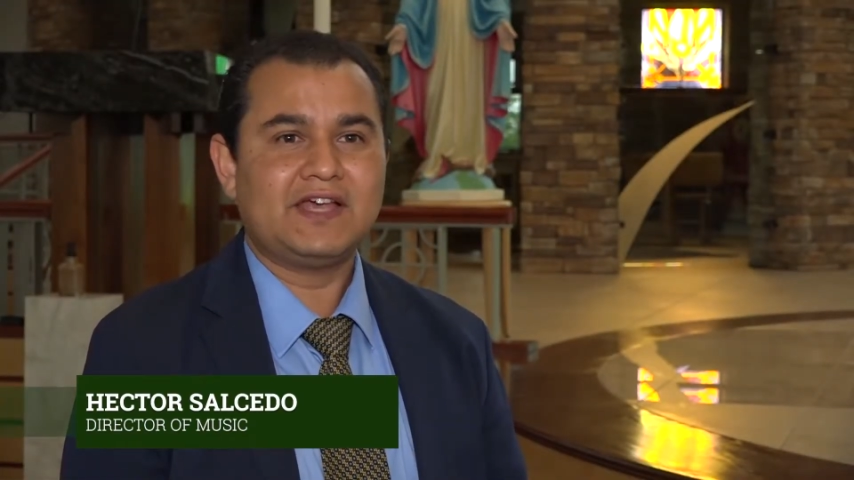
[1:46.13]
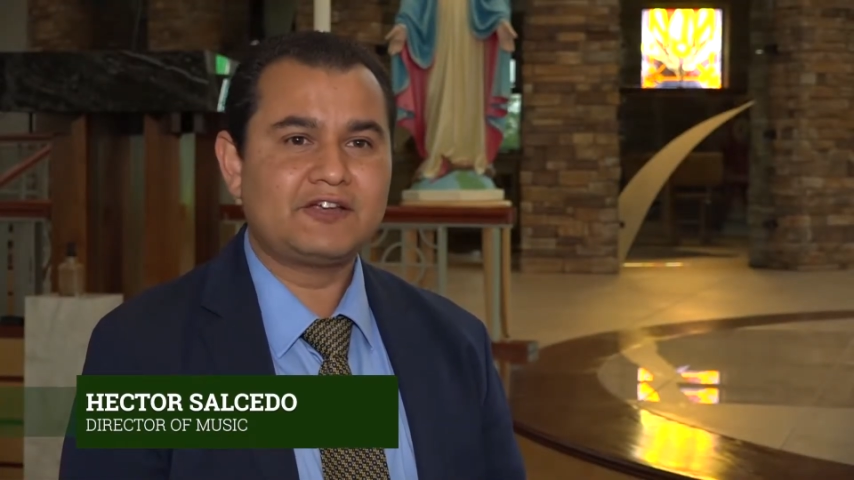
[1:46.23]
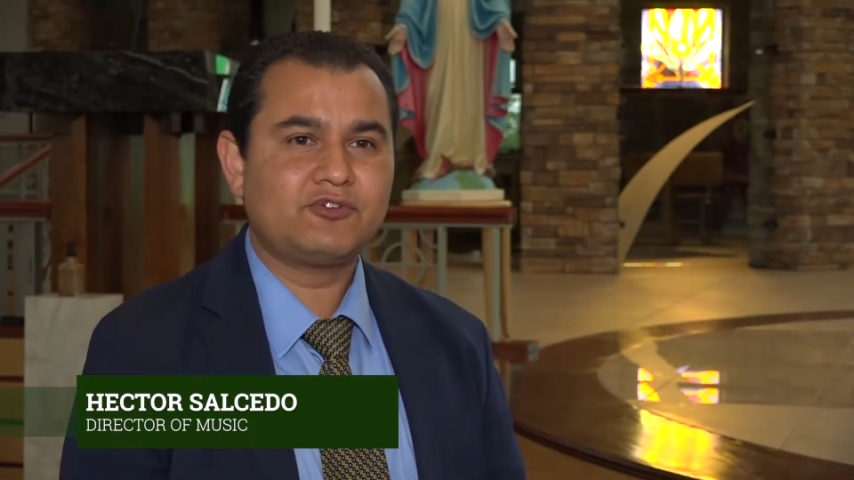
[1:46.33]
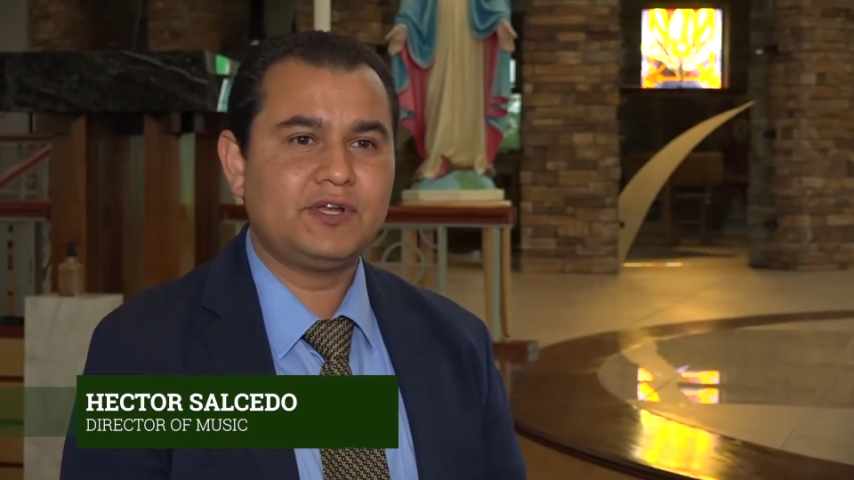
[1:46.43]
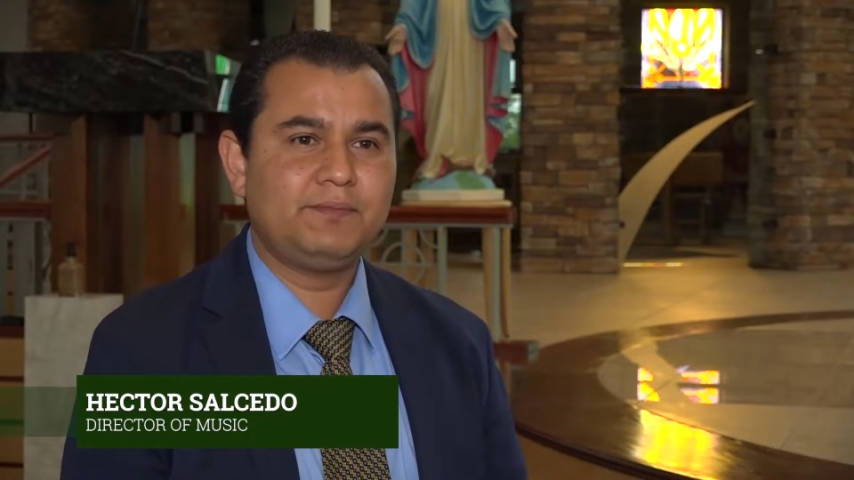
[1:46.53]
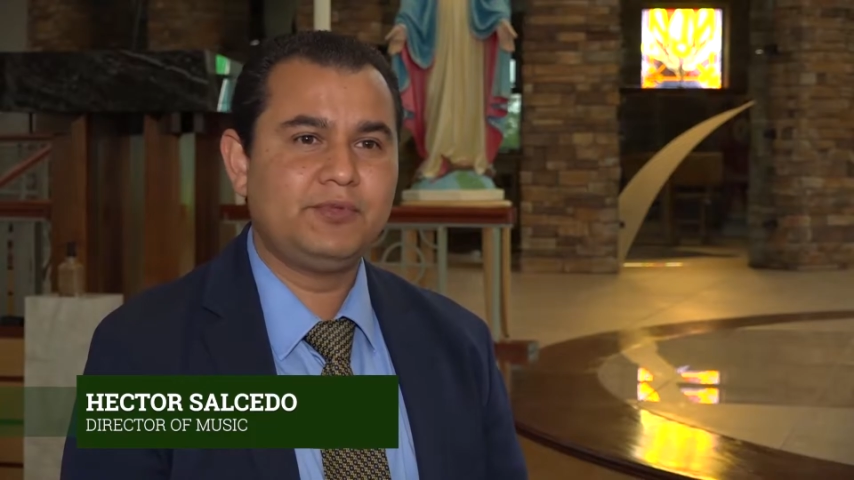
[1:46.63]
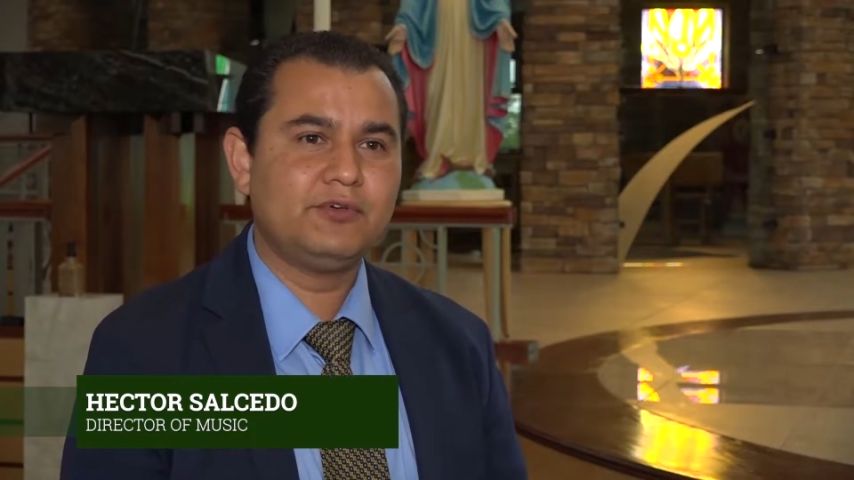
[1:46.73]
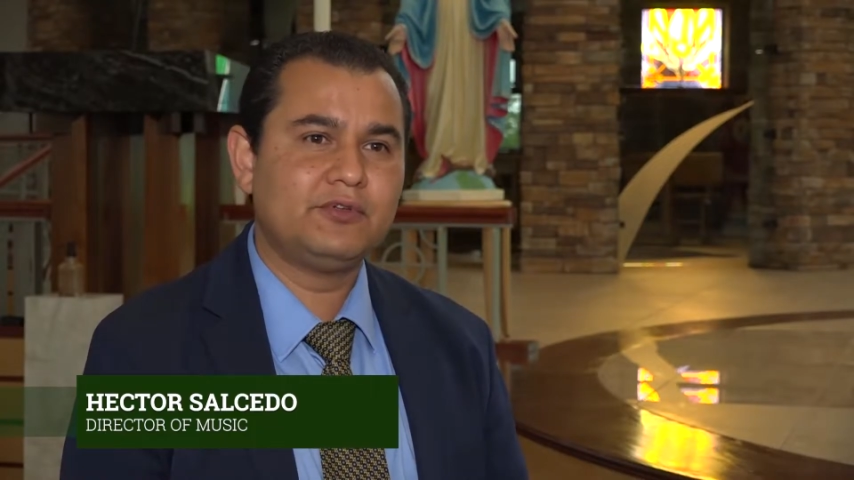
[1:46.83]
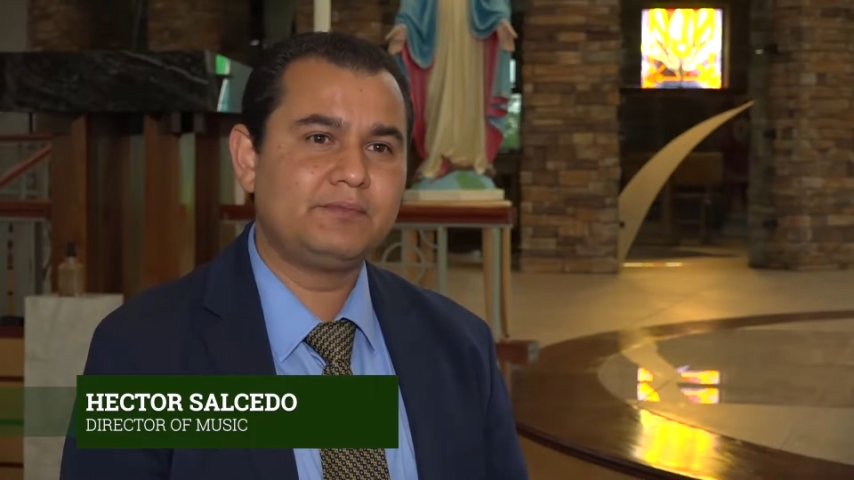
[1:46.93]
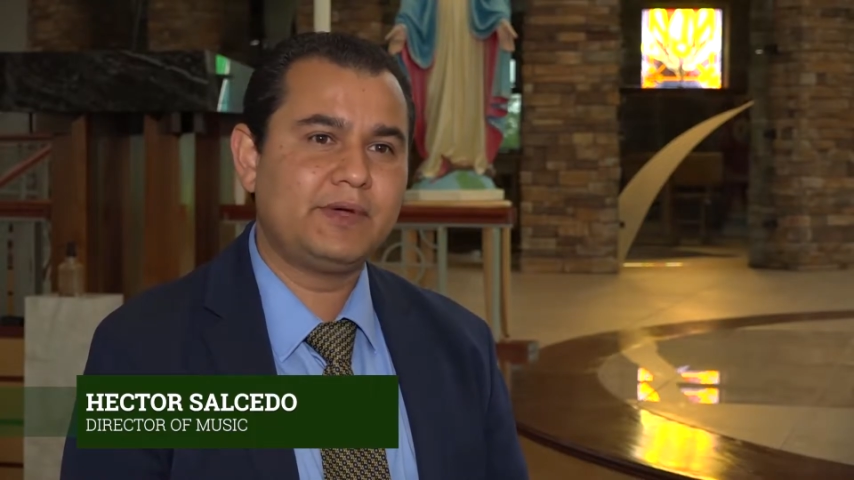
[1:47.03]
actually
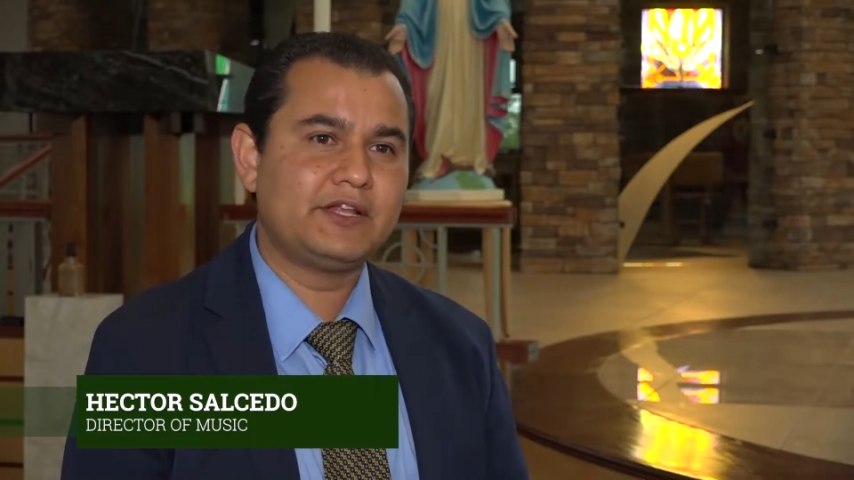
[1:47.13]
built by